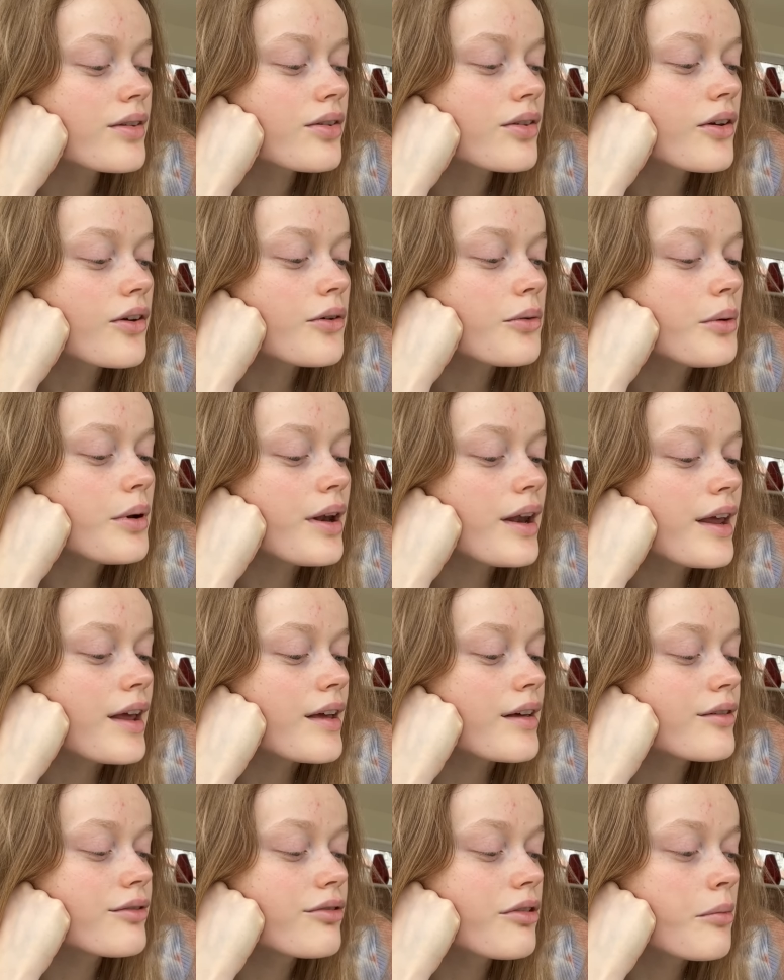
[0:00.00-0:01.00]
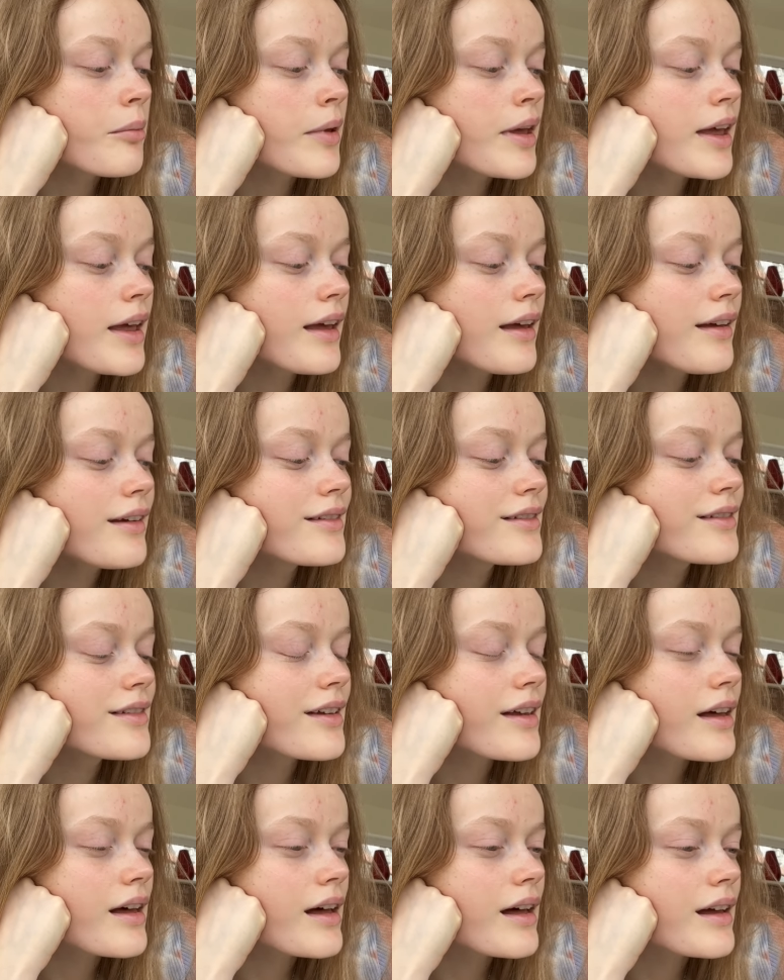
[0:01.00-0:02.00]
so near for me,
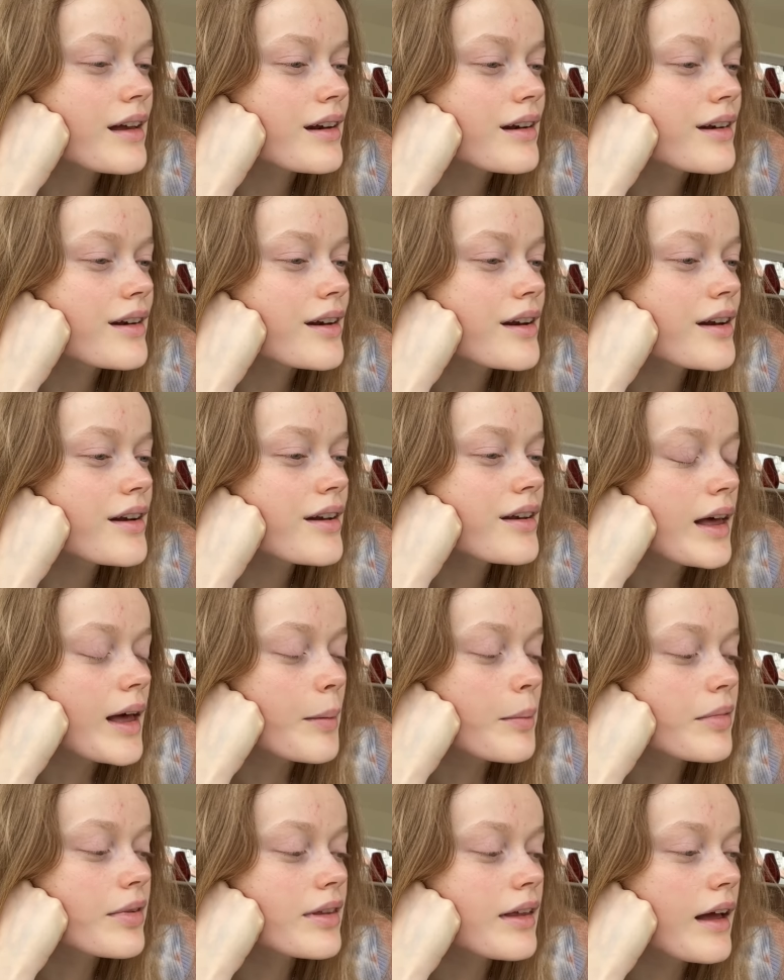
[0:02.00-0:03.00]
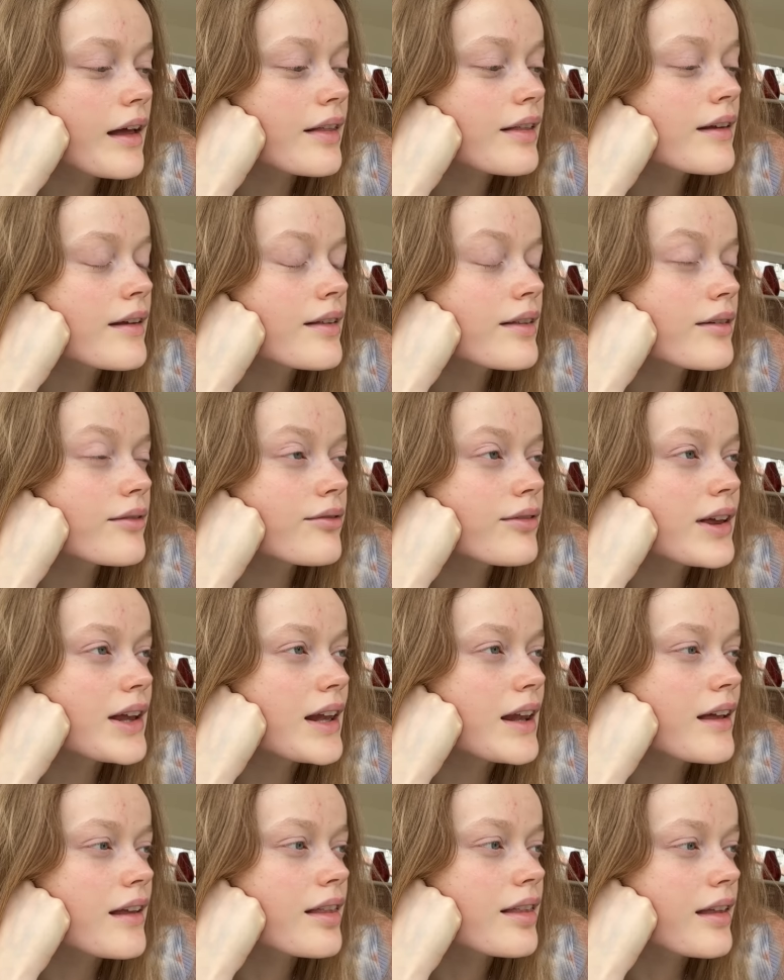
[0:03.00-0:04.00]
and I'm starting to feel
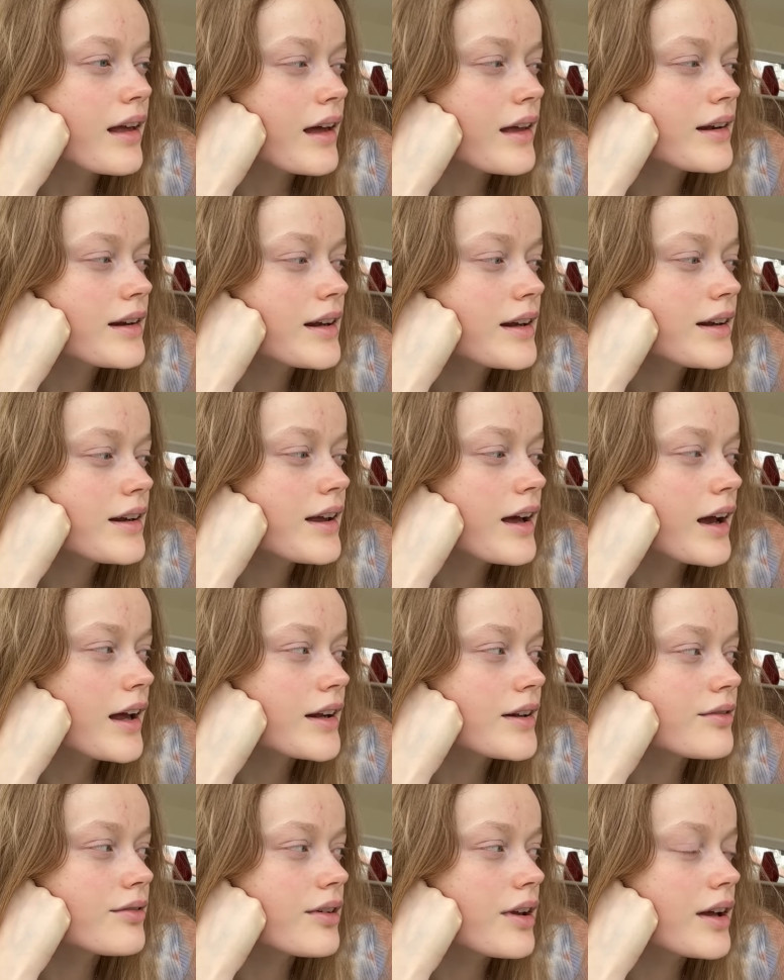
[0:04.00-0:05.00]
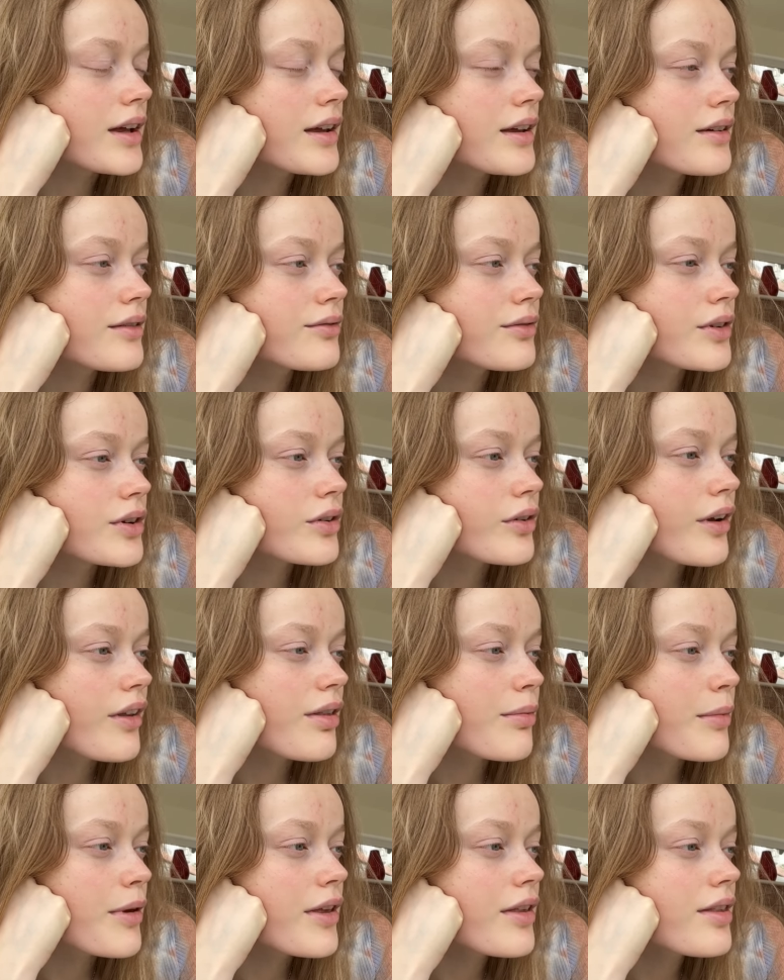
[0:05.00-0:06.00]
excited, kind of like for
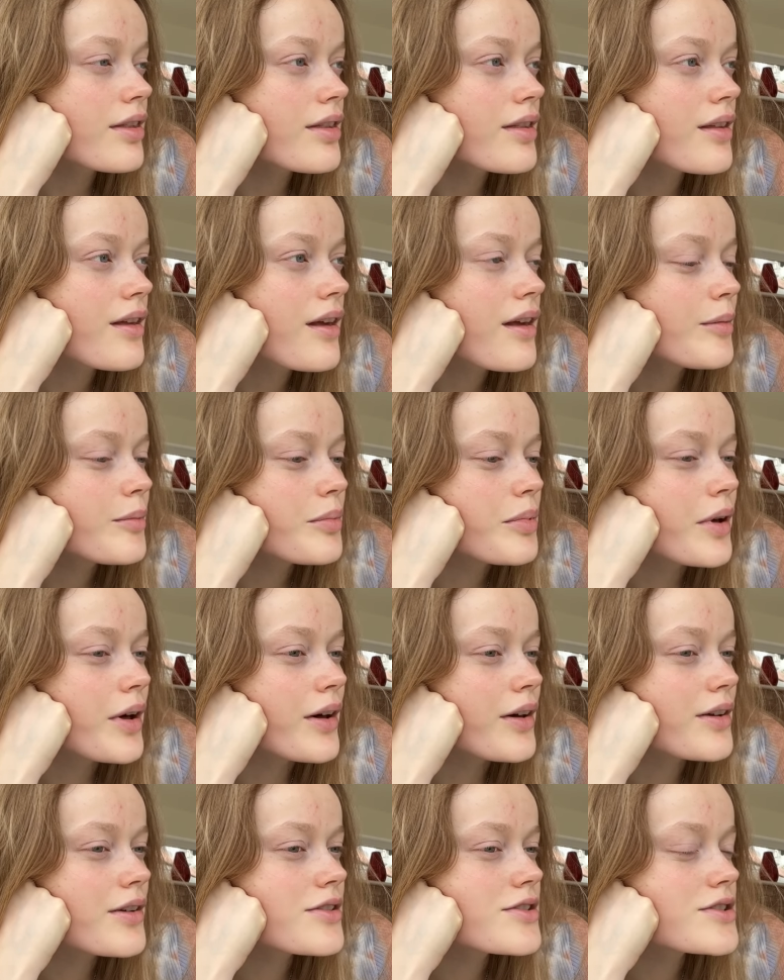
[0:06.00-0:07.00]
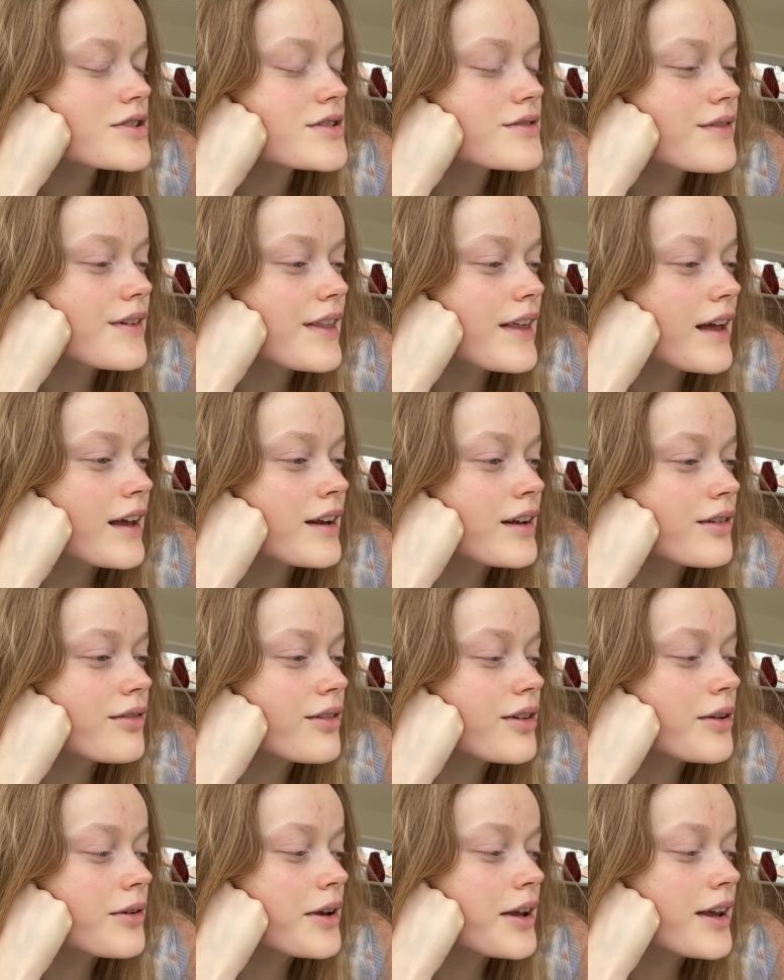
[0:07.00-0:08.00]
Christmas, but just for the end of
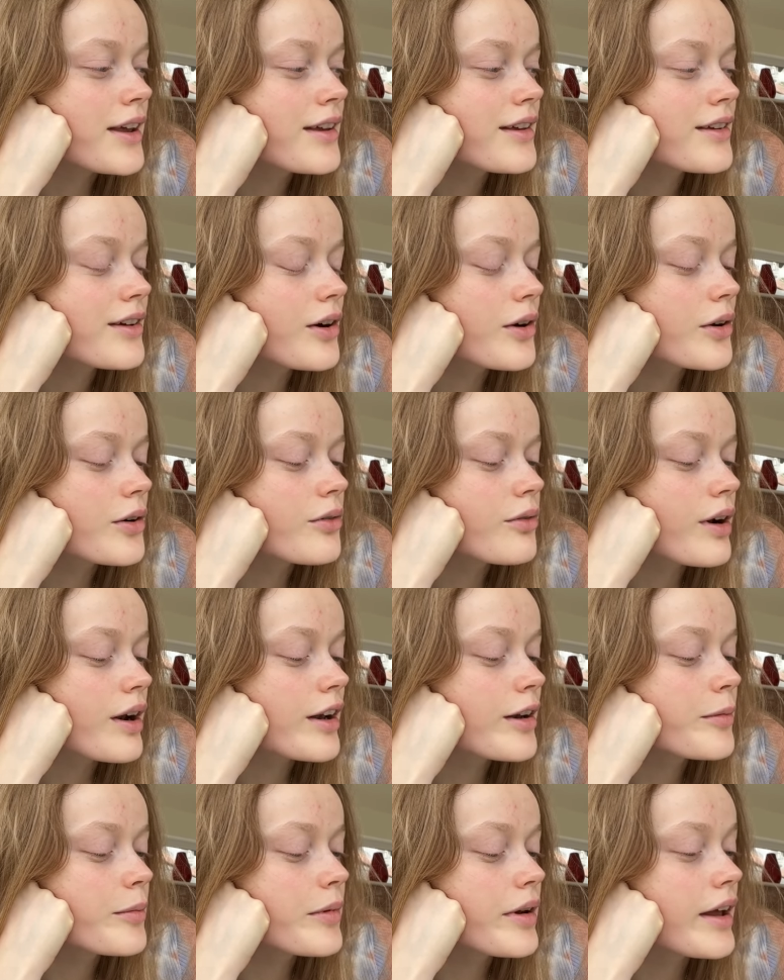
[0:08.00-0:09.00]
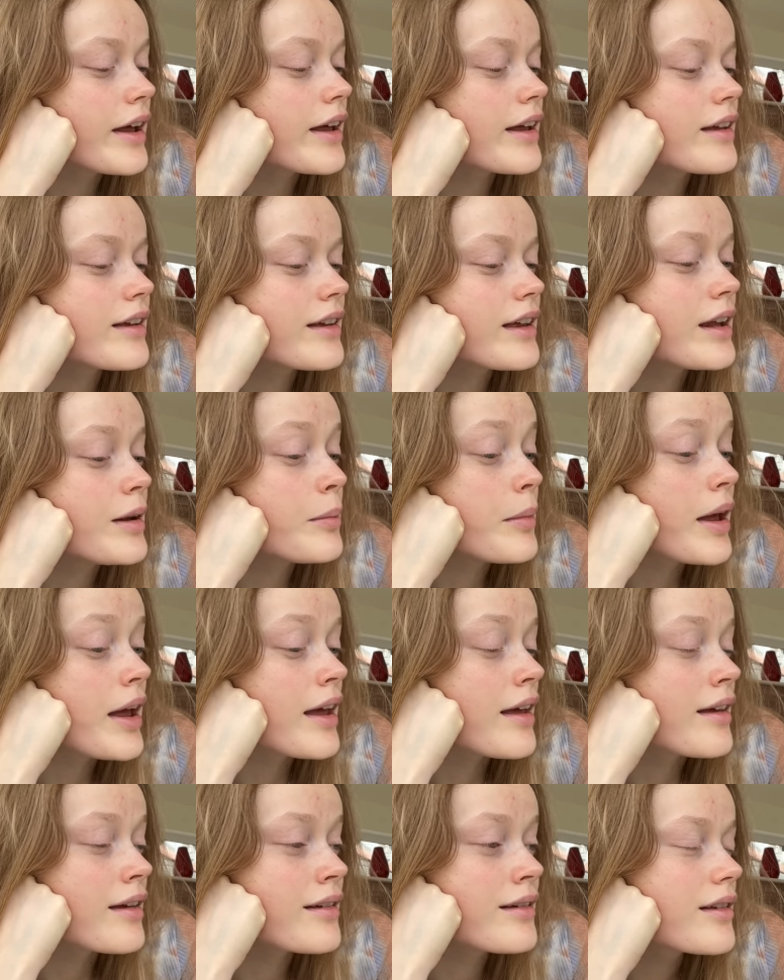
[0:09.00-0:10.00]
uni on a random day in
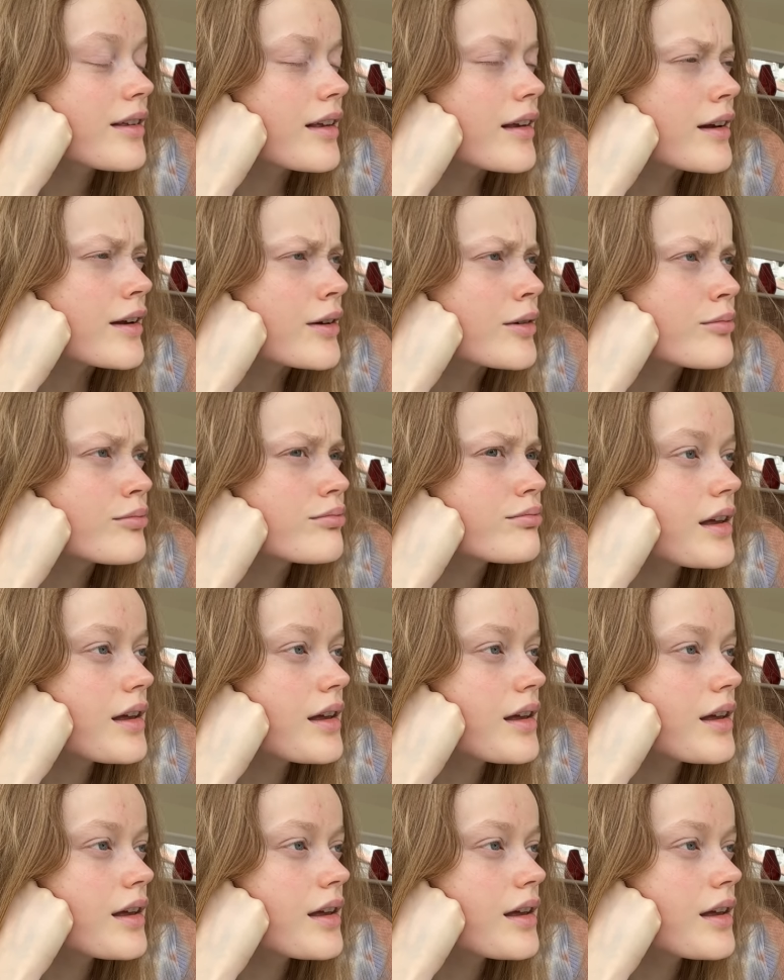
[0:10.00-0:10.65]
May, you know?